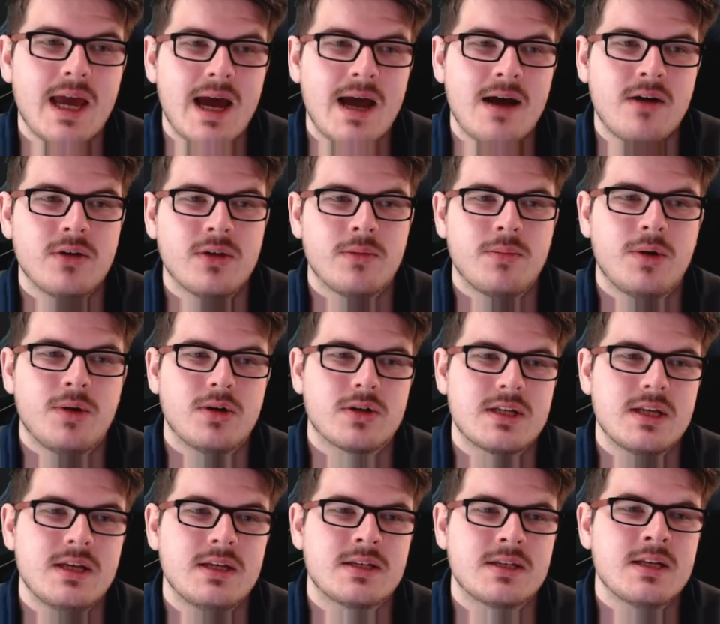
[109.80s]
out of the
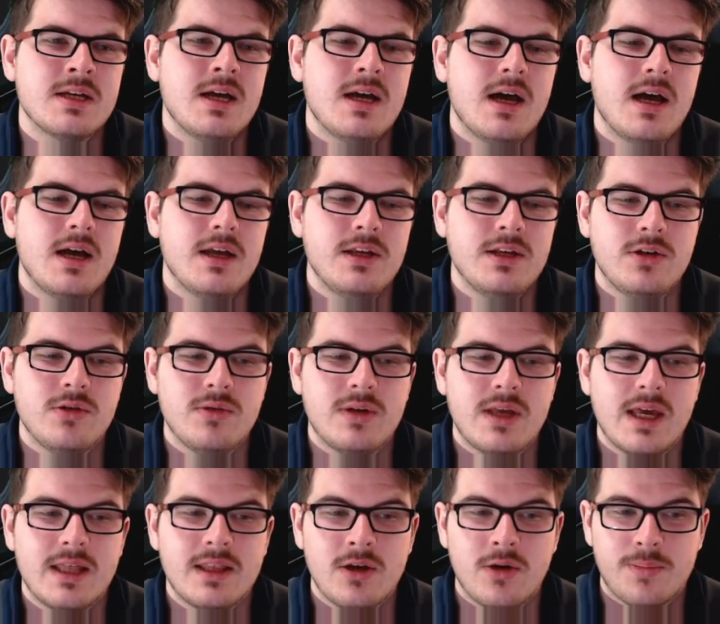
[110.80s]
boxes. You do
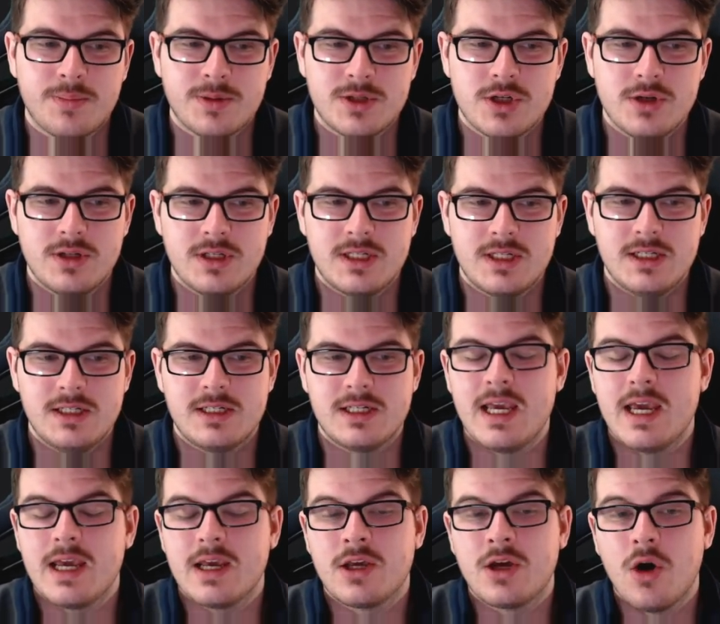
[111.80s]
get the opportunity to
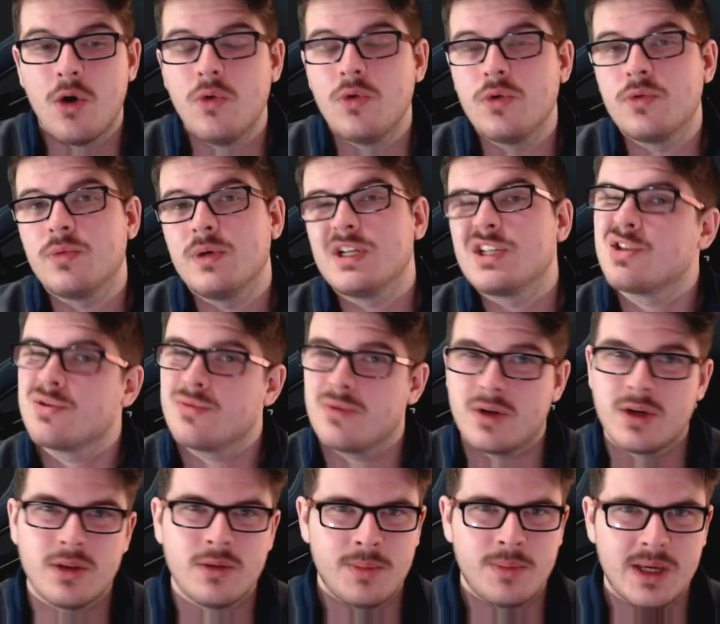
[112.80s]
get gold, which is
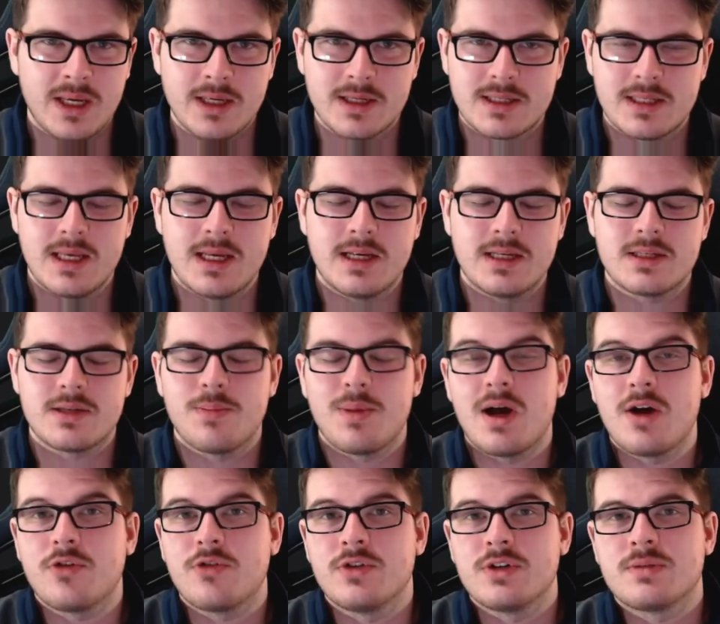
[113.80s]
one of the biggest things
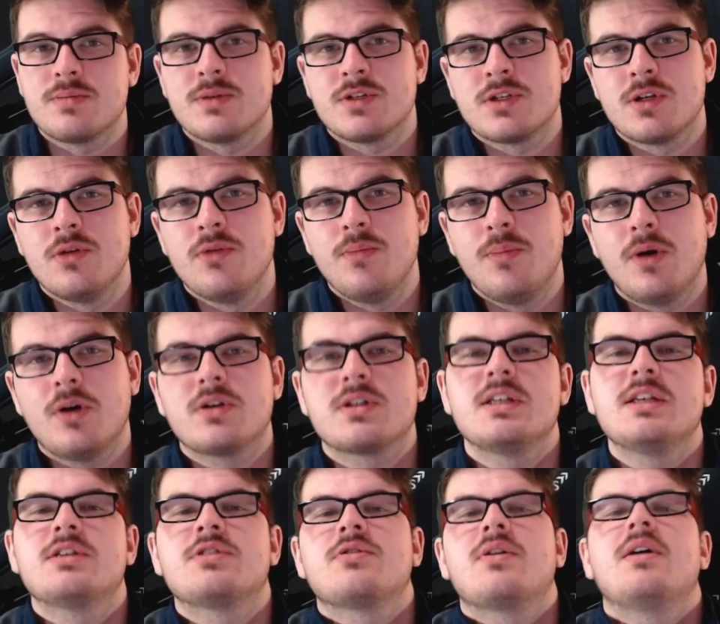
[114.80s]
about Christmas loot
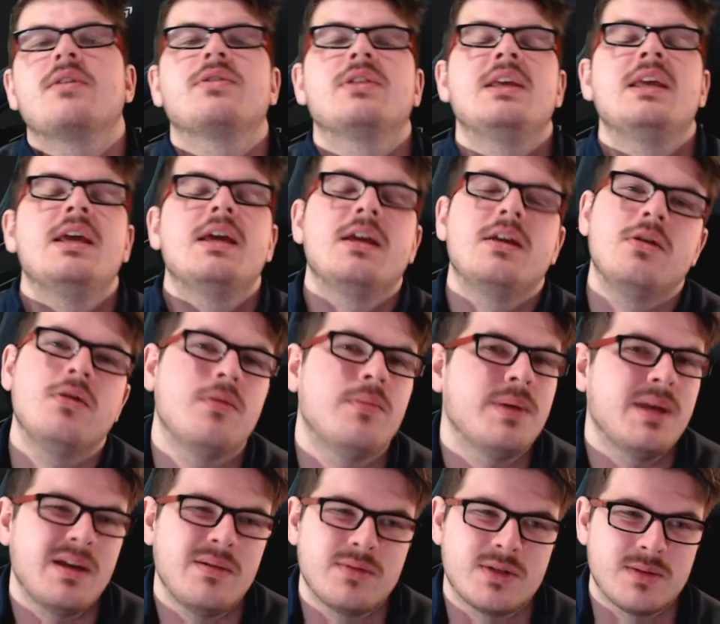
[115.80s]
boxes. Throughout the year you'll
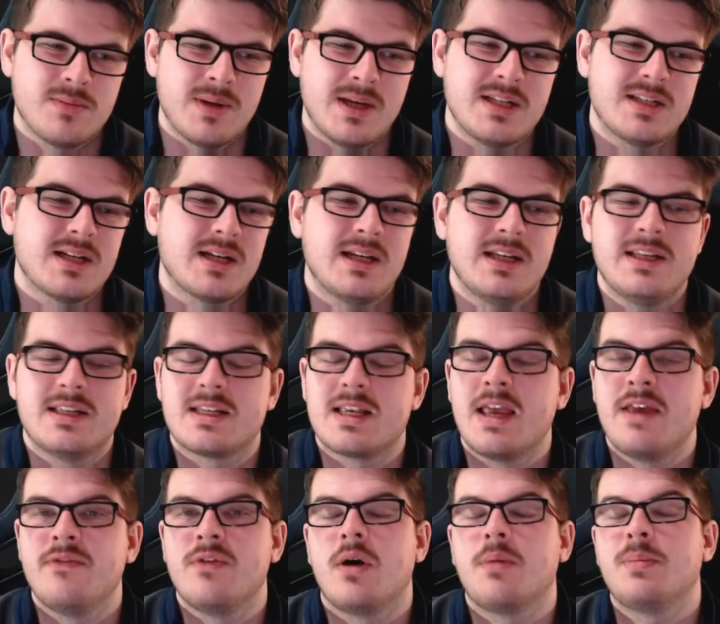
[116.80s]
be able to basically
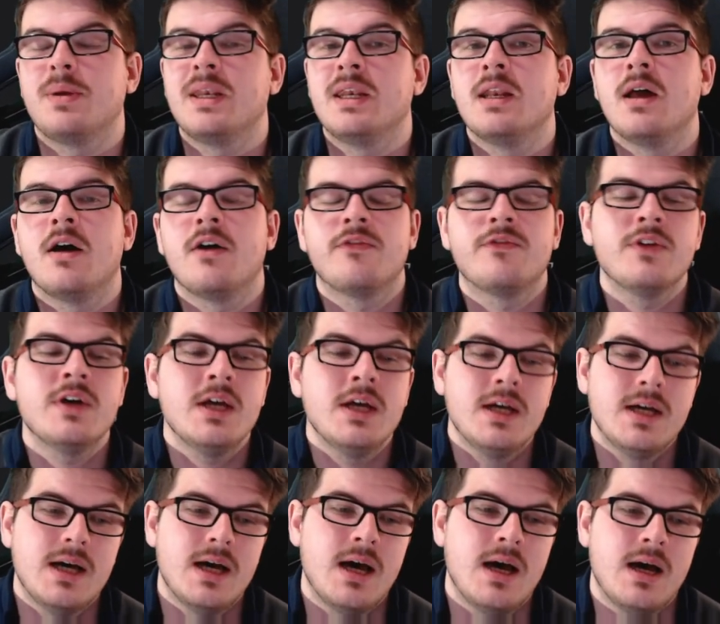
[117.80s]
save up enough
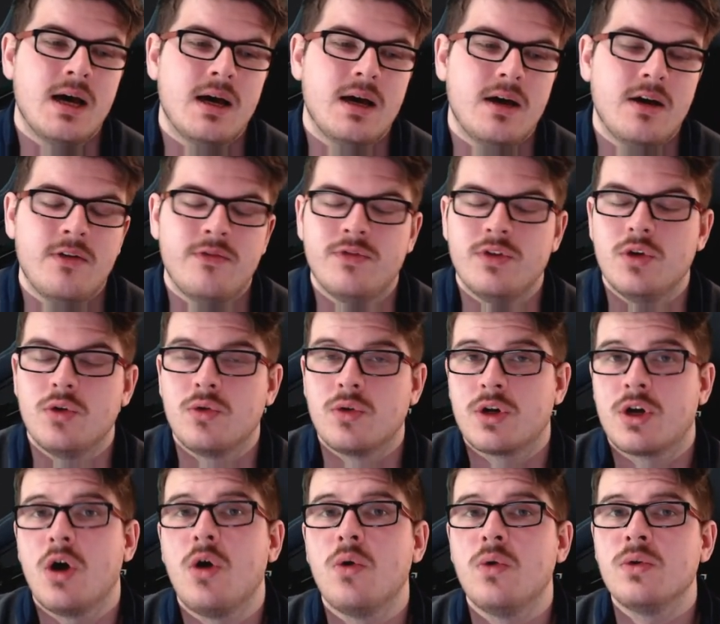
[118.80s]
of your
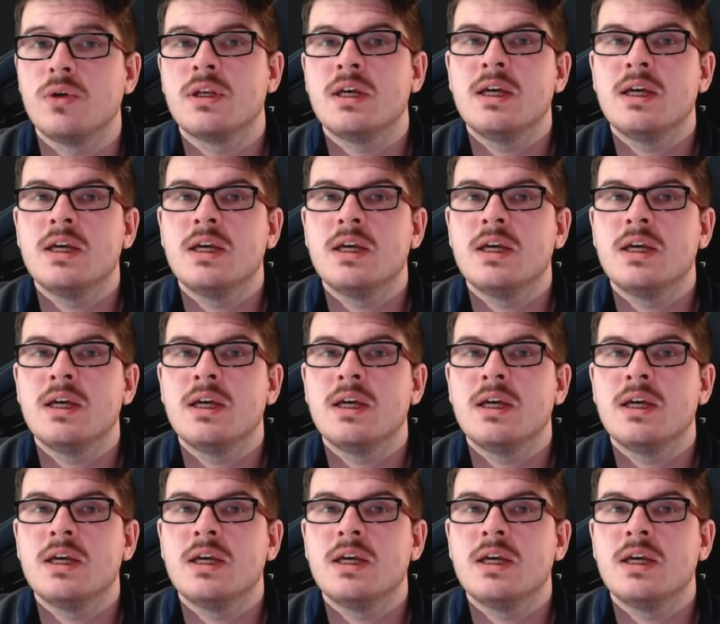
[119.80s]
gold,